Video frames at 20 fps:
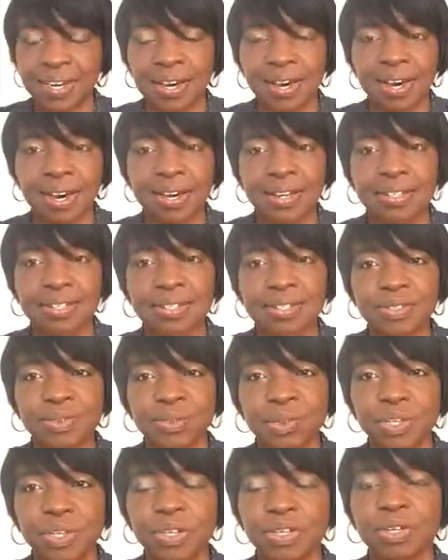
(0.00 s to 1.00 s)
I just
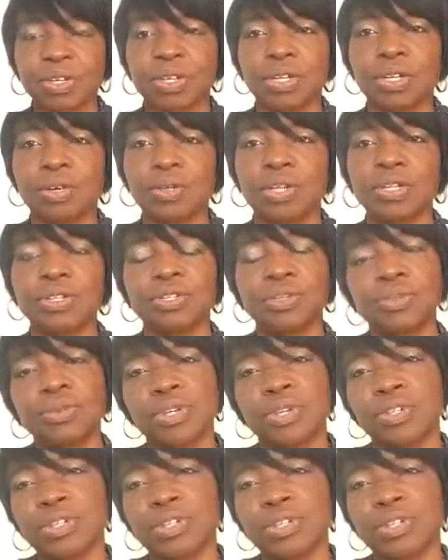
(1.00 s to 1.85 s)
want you to know that you are